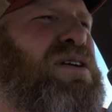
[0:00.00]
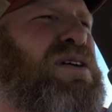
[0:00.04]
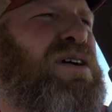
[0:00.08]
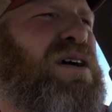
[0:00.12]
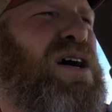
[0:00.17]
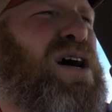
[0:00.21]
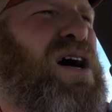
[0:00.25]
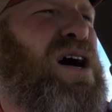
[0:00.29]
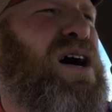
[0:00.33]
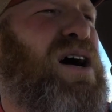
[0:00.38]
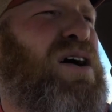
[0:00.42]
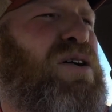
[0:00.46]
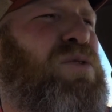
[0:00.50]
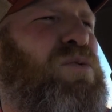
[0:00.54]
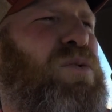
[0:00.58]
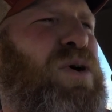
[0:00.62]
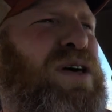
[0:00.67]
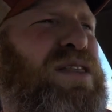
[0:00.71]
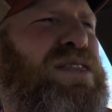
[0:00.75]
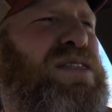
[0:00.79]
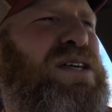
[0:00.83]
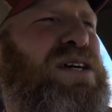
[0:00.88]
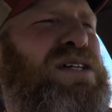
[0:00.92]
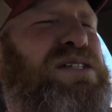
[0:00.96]
uh,
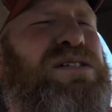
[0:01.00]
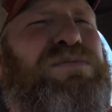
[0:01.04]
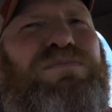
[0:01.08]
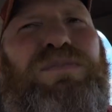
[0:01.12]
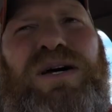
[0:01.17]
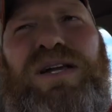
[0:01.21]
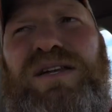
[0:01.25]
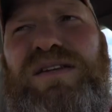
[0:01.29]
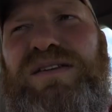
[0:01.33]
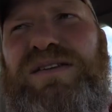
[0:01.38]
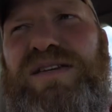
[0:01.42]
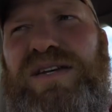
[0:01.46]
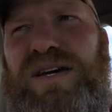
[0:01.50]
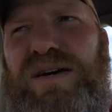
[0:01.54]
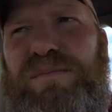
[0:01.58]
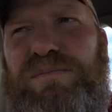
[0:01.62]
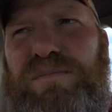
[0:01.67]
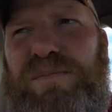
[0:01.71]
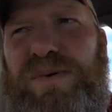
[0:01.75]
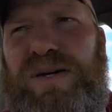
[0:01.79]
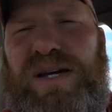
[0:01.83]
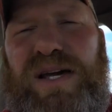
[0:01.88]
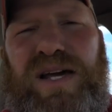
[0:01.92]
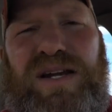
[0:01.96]
with us, but Tim
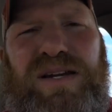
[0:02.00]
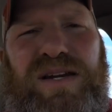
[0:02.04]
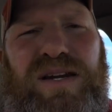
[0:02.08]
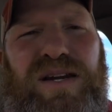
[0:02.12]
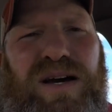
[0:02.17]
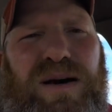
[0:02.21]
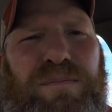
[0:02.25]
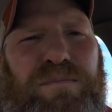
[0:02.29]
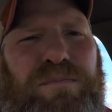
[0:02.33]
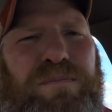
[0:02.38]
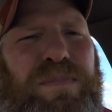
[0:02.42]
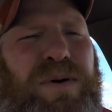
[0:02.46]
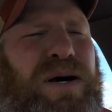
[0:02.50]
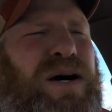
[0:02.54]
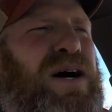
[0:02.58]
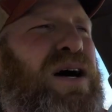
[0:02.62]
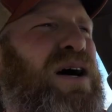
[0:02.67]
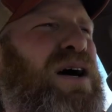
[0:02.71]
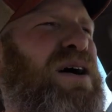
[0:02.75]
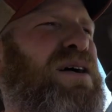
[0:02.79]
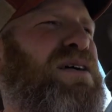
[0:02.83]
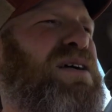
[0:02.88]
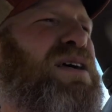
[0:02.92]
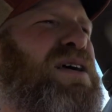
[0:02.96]
ended up
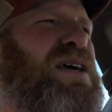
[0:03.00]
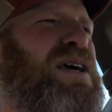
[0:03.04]
uh,